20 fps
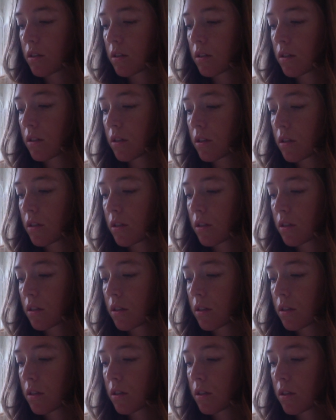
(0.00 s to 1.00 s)

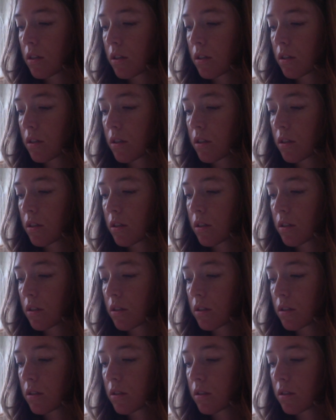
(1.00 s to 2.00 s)

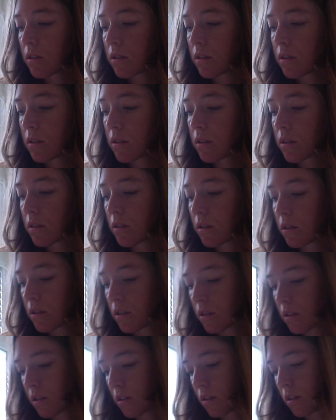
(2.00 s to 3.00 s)

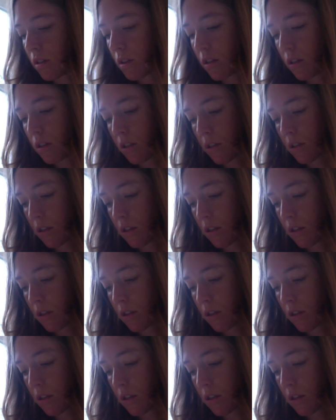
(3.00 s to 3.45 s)
[no speech]